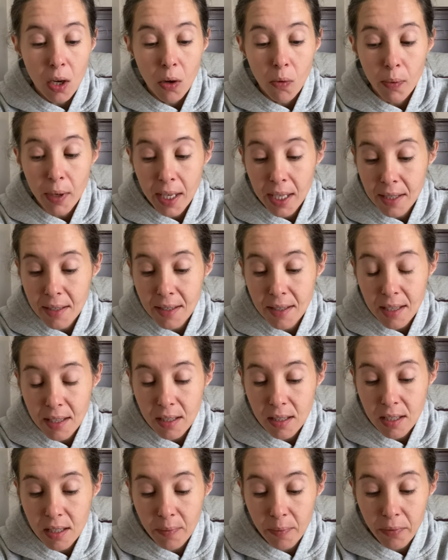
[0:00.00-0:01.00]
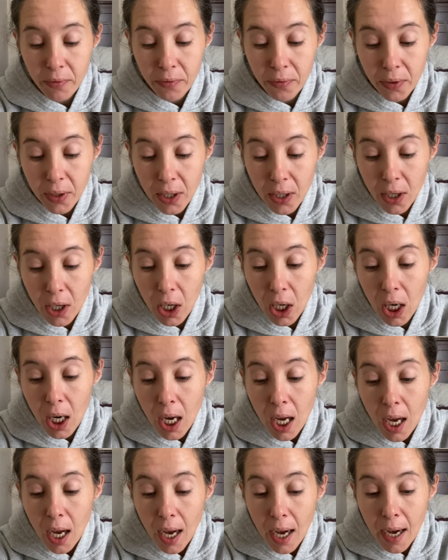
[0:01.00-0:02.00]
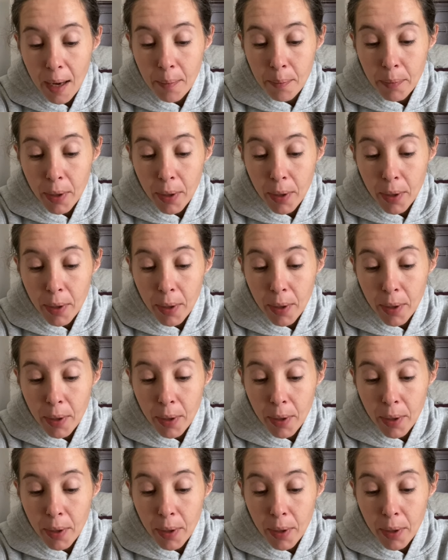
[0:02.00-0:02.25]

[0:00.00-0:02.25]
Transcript: We can sit in some fear um,